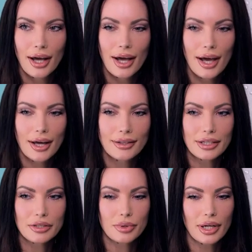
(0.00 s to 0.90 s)
and
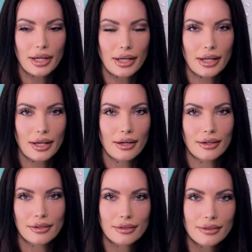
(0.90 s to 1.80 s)
things were kind of getting
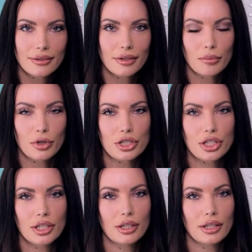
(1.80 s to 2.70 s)
a little more
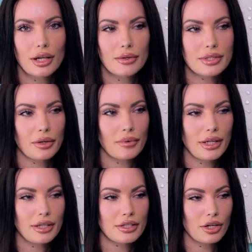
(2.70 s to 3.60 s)
chill and I was like
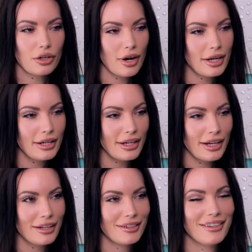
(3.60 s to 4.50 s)
ready to start grinding
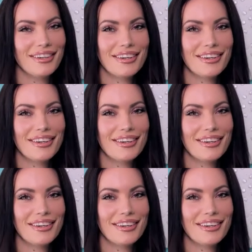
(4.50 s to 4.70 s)
again.